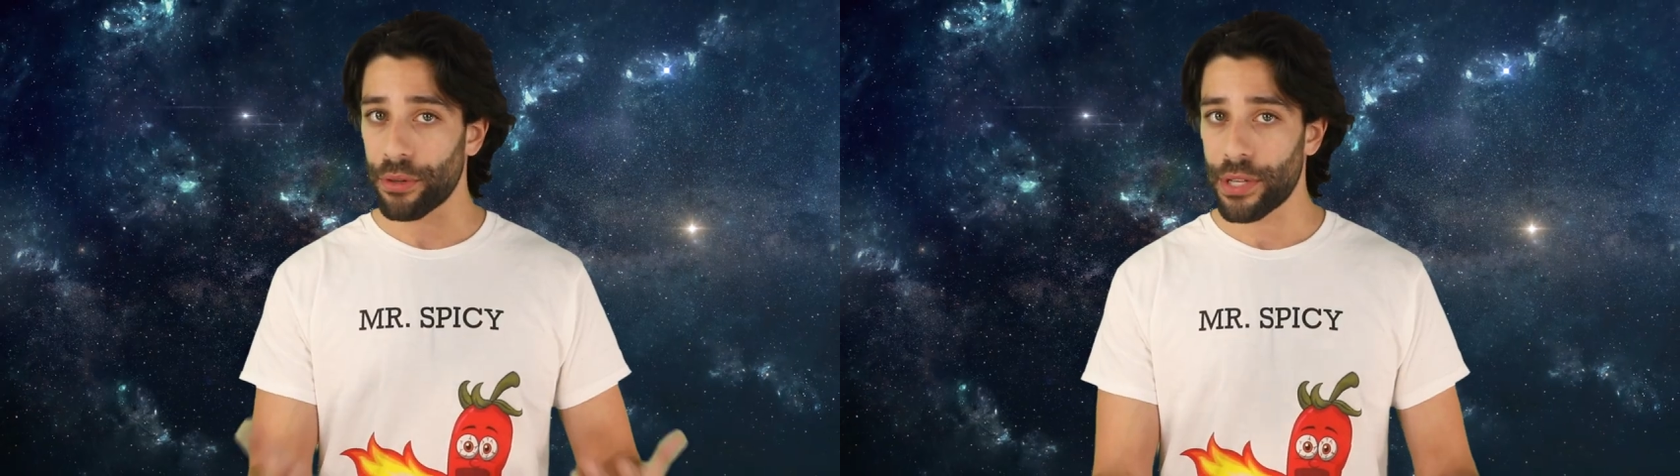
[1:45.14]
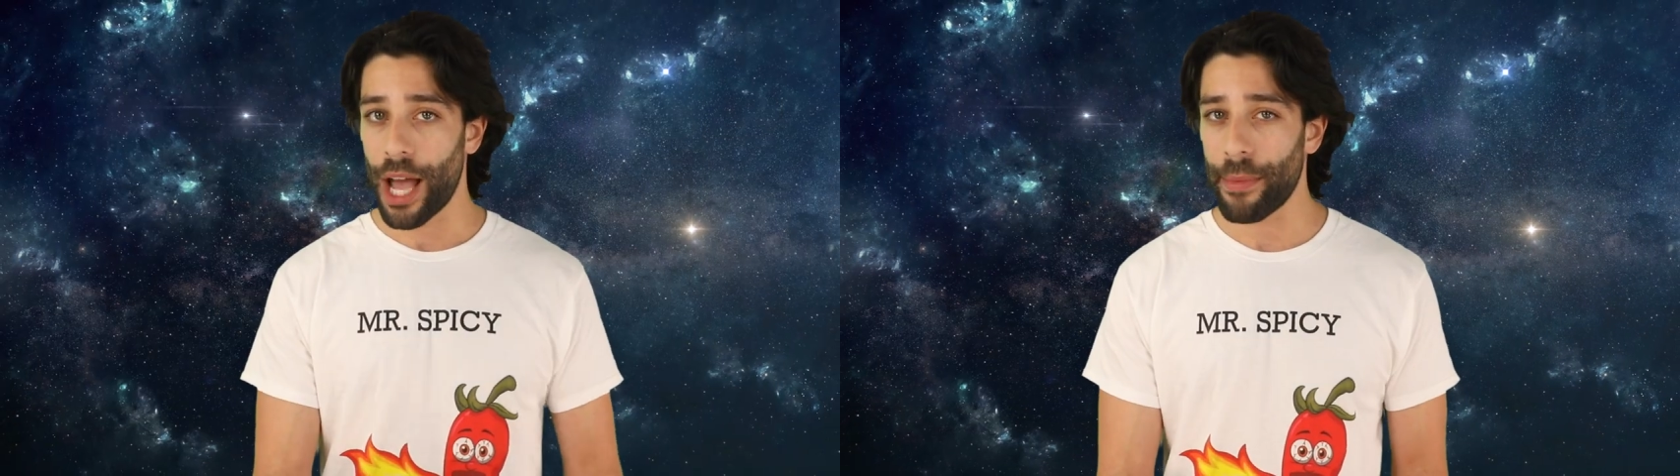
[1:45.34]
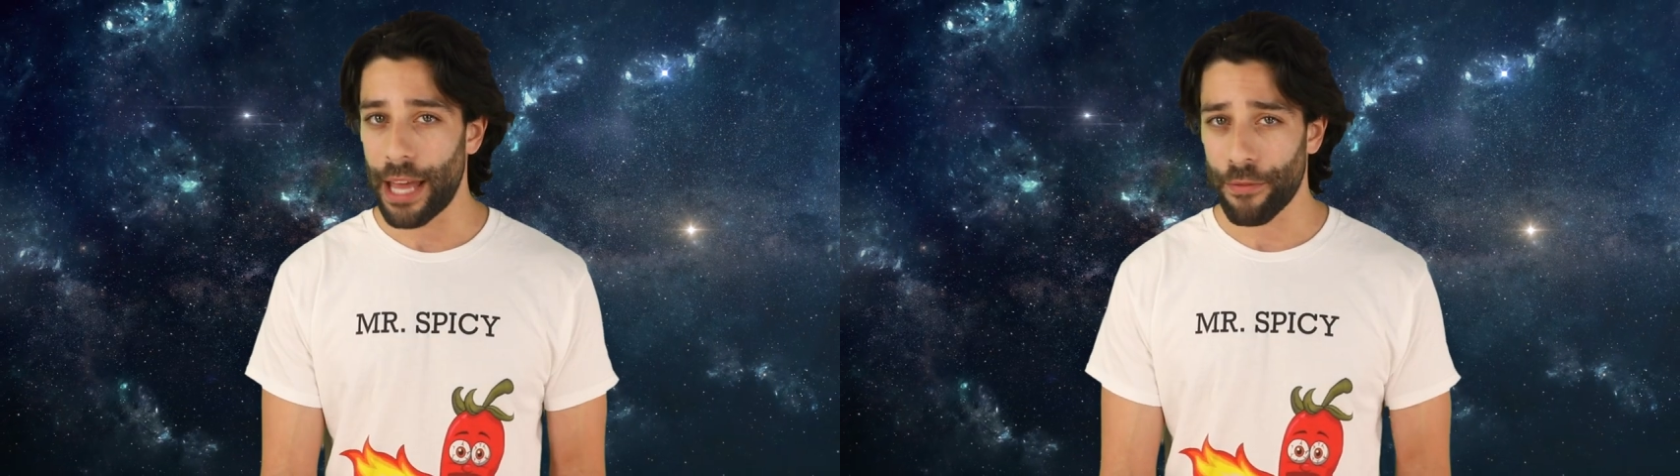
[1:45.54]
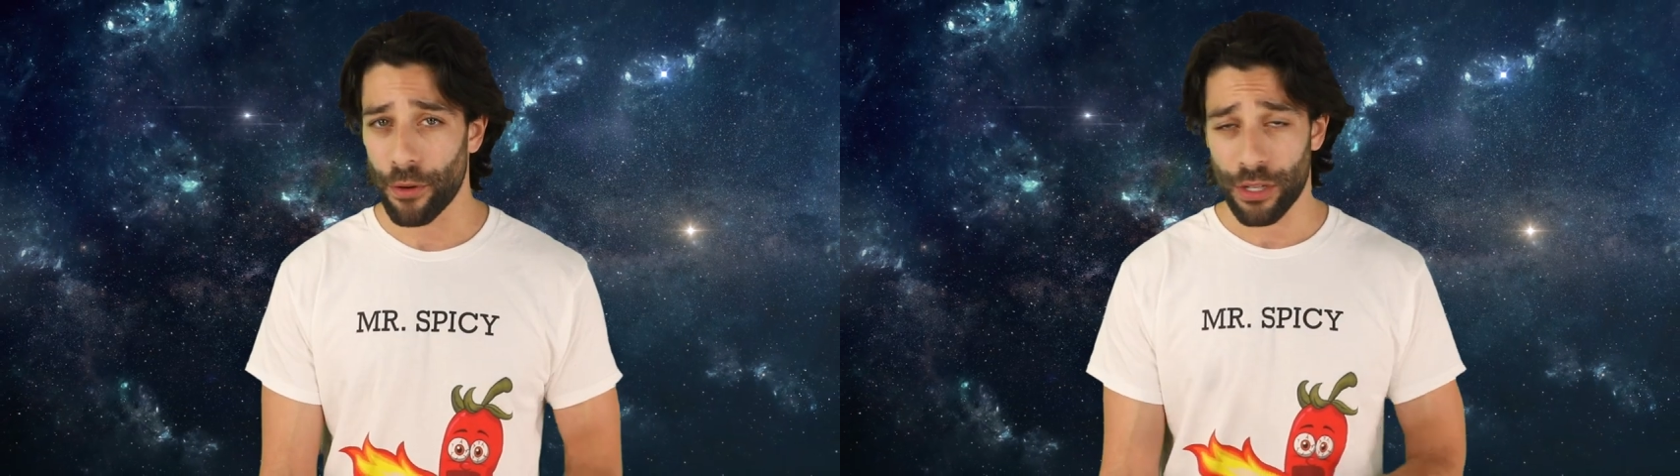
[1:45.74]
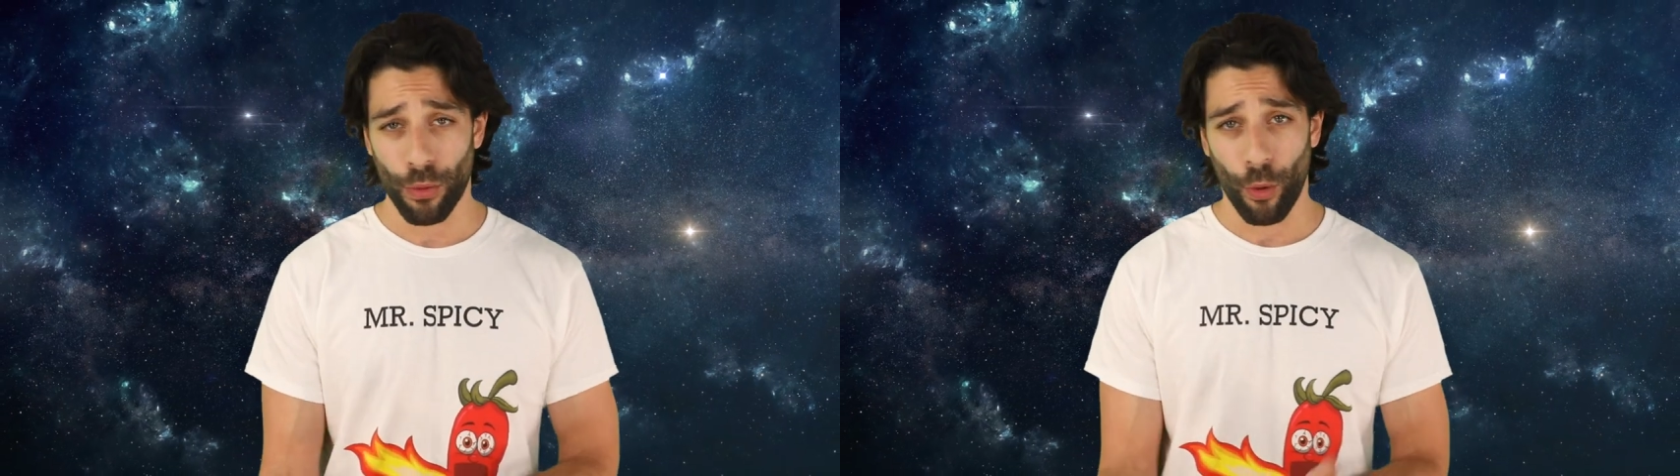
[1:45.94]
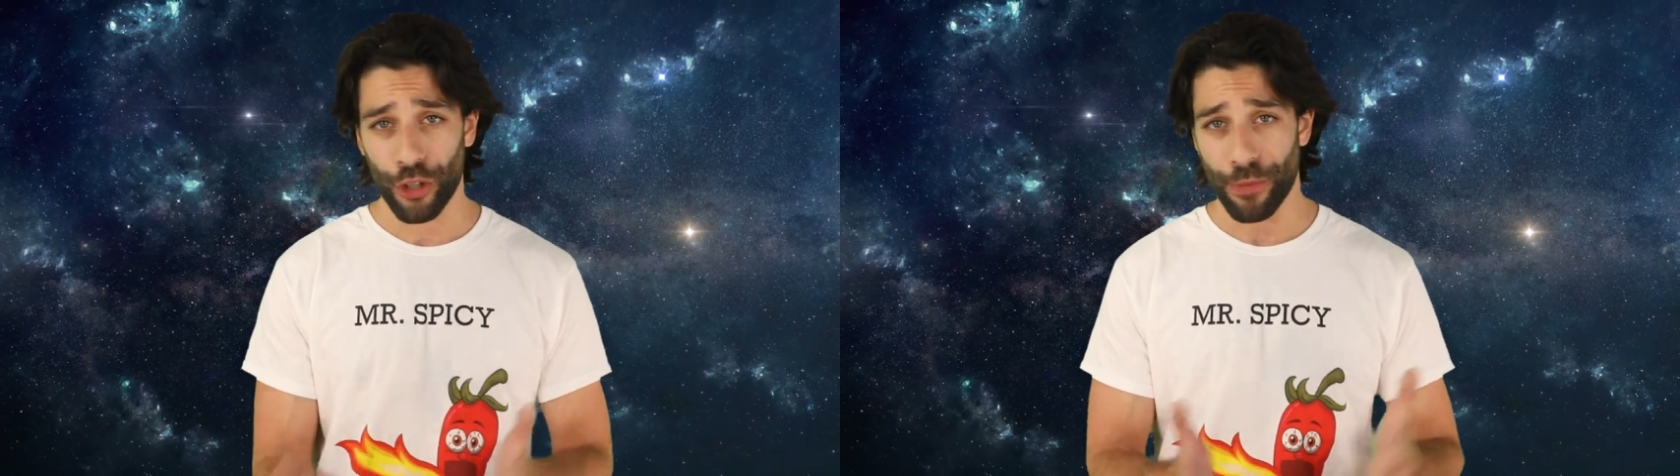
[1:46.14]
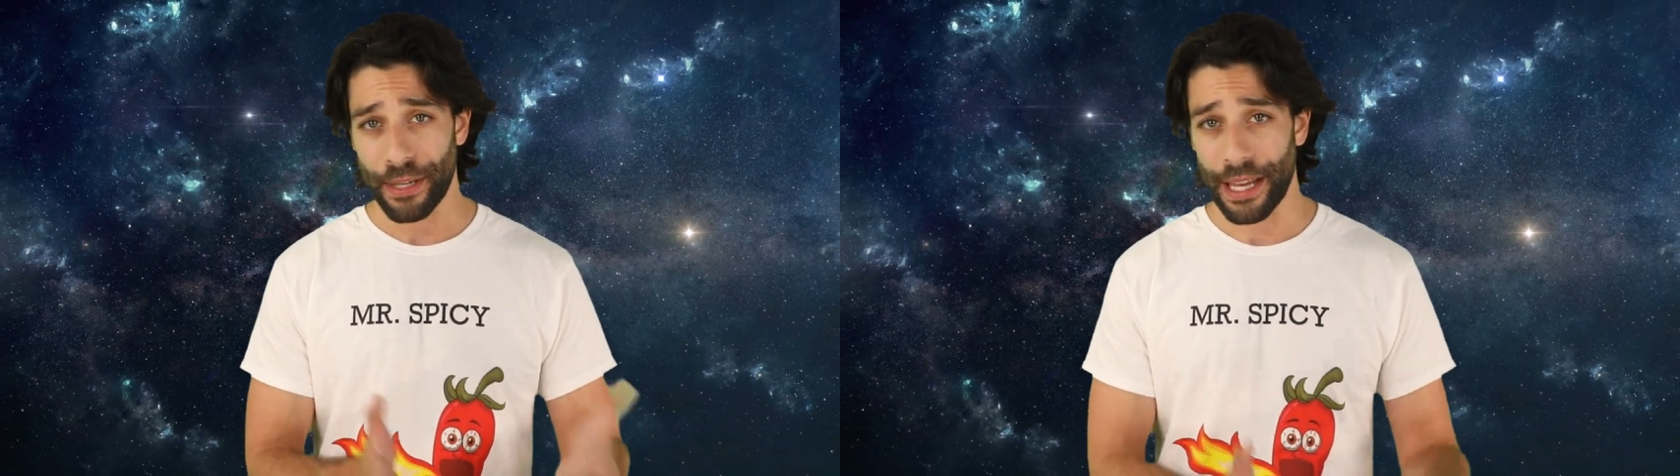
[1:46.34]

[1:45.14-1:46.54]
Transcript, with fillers: their time and efforts to worshipping